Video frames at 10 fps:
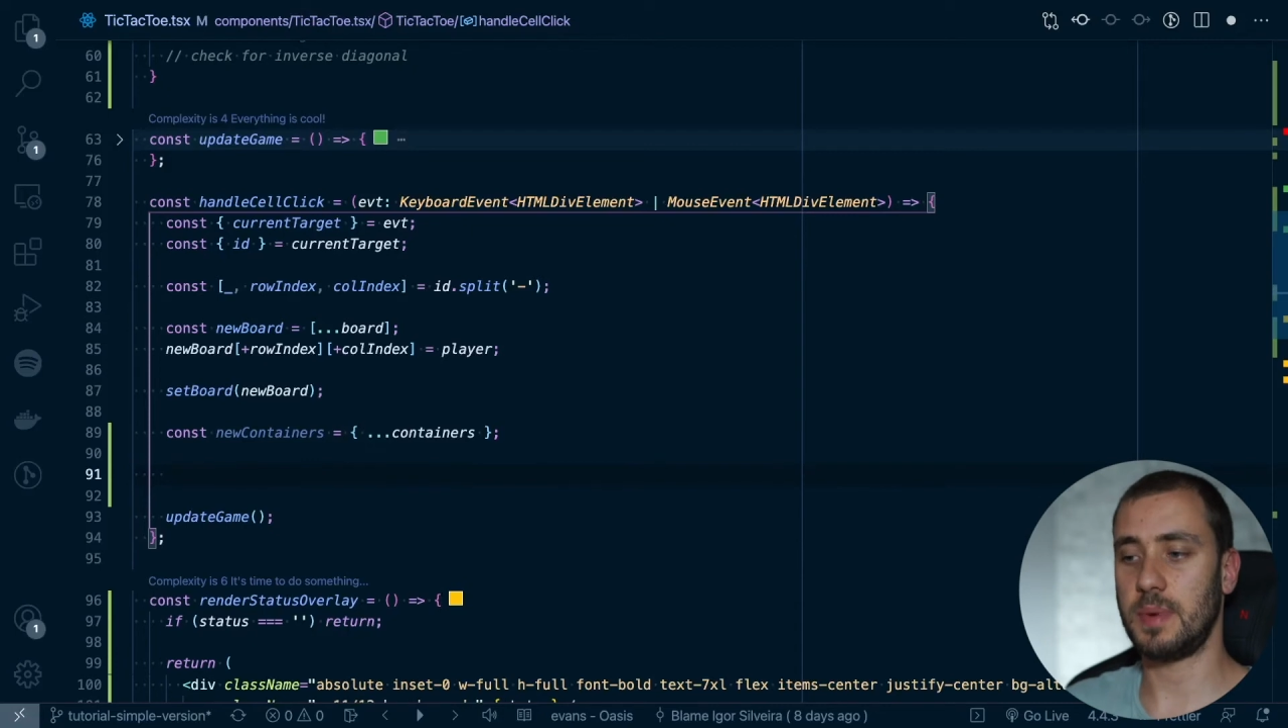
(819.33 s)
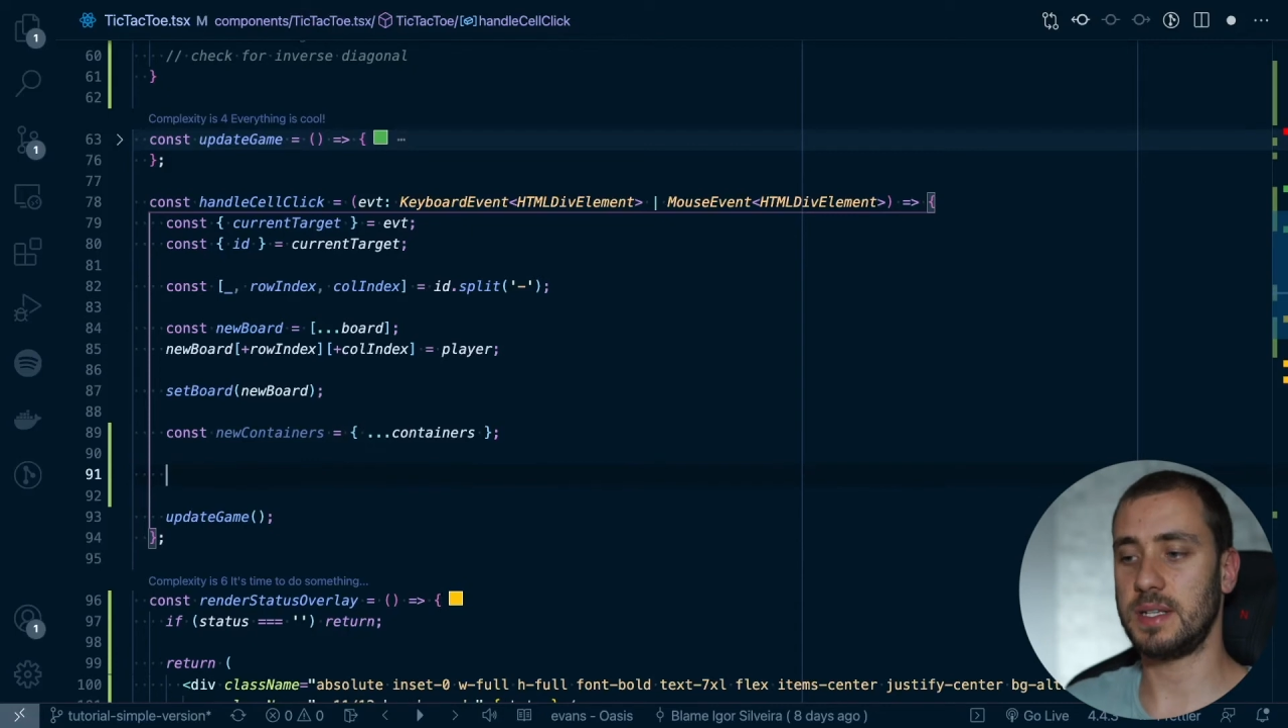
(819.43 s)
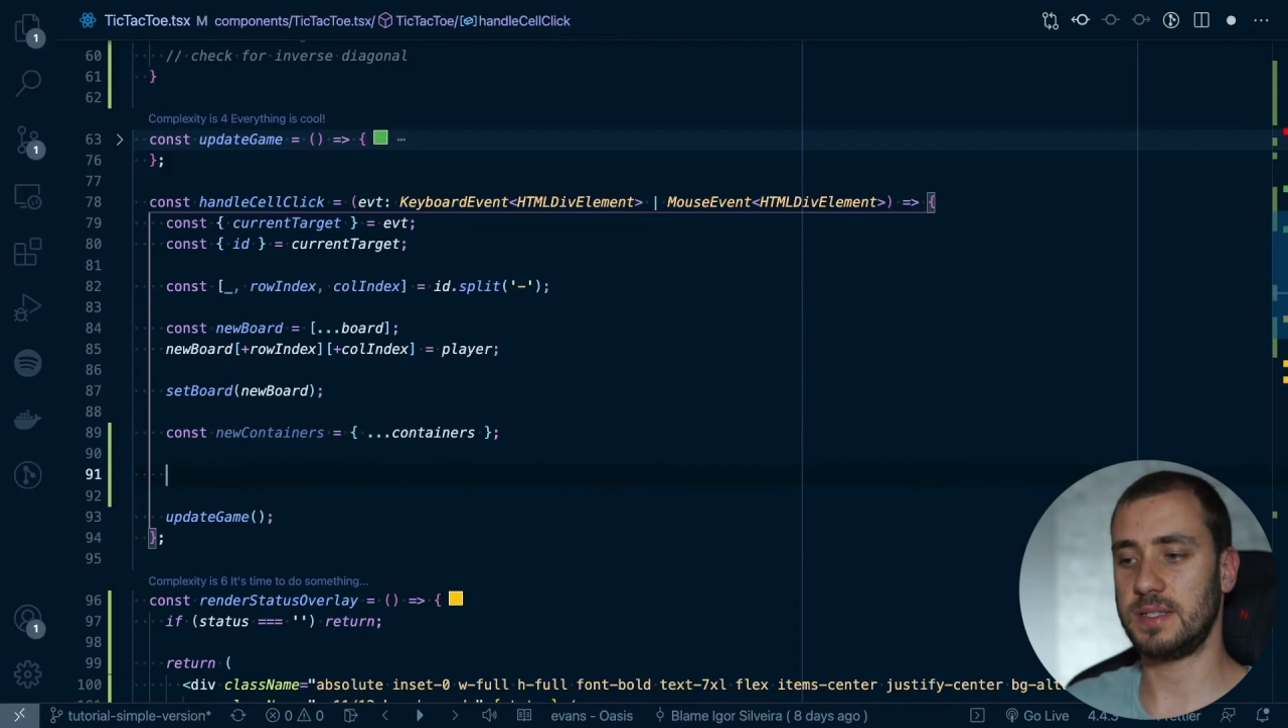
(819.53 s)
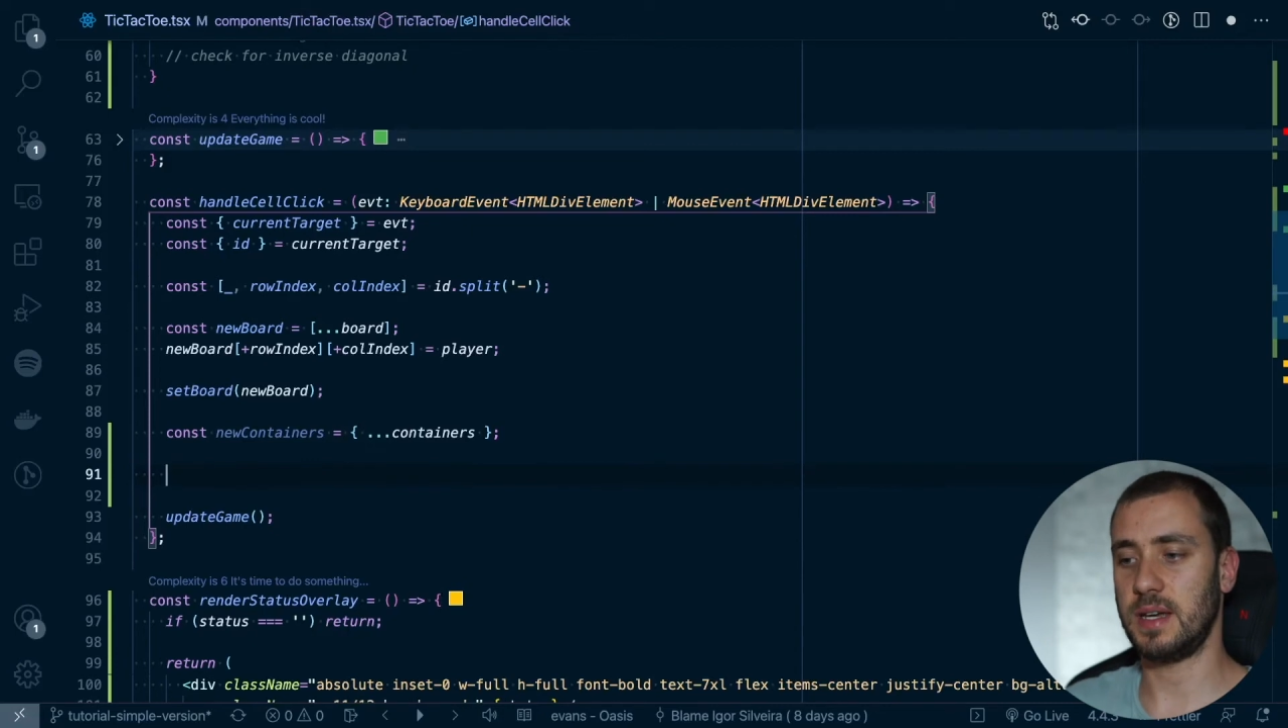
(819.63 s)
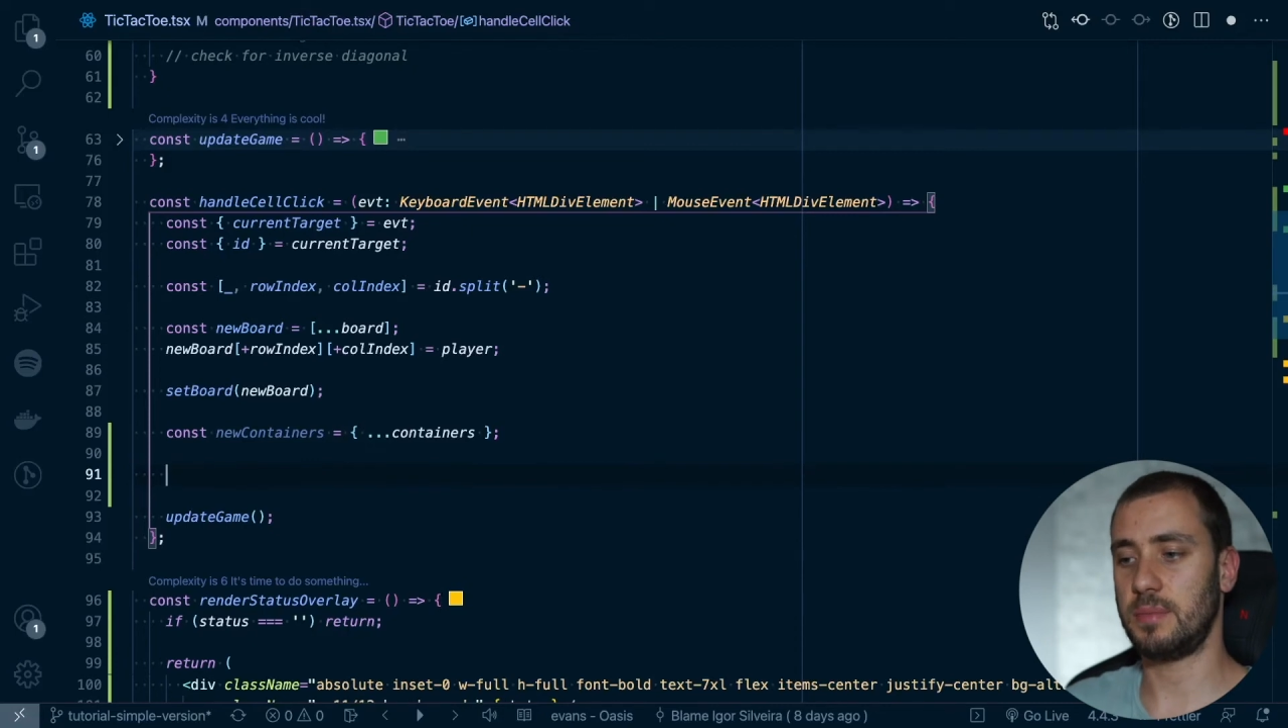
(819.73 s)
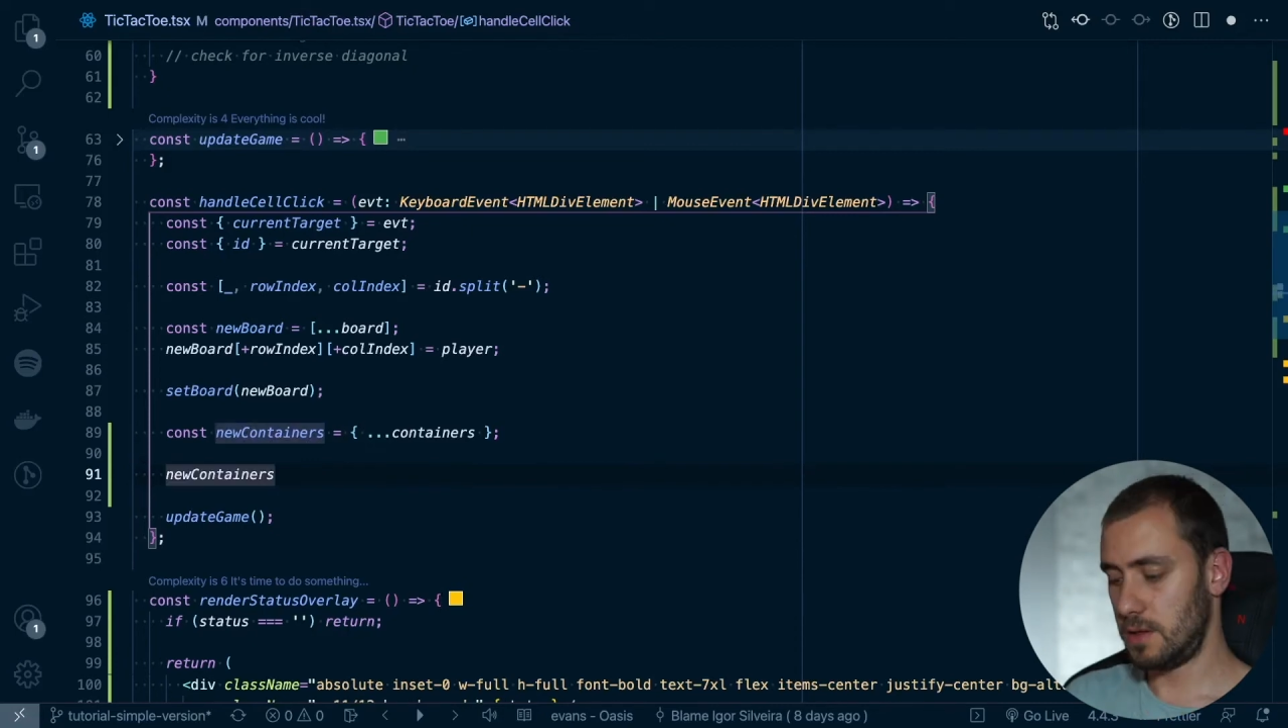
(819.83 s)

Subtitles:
by step.